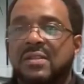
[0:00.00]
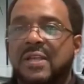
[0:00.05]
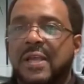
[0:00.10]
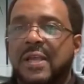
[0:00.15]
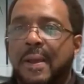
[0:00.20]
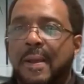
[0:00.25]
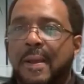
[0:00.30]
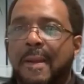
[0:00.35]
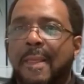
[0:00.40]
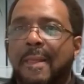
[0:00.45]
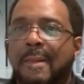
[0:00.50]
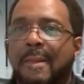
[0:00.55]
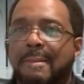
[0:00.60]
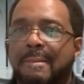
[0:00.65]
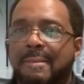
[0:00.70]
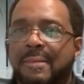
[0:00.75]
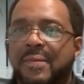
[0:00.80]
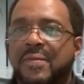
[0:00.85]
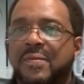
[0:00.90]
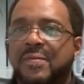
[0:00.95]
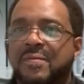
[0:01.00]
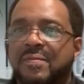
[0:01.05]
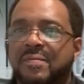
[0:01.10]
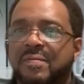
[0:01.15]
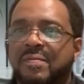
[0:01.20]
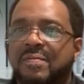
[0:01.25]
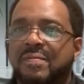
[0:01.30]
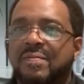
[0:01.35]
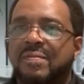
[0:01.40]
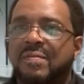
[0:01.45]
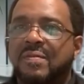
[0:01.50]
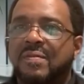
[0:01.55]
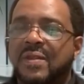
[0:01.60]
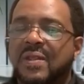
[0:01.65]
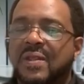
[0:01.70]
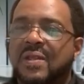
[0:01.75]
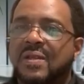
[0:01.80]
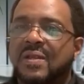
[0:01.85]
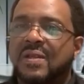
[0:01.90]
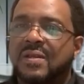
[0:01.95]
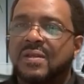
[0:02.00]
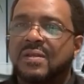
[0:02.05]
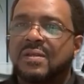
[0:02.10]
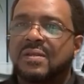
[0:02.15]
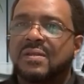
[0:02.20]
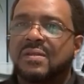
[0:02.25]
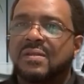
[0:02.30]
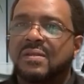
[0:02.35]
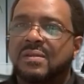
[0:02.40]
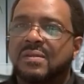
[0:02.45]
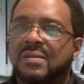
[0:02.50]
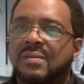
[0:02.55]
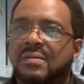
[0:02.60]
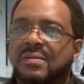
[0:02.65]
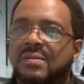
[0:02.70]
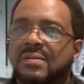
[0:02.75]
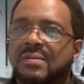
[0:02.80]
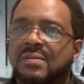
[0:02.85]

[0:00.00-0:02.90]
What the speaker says: glad you mentioned that, in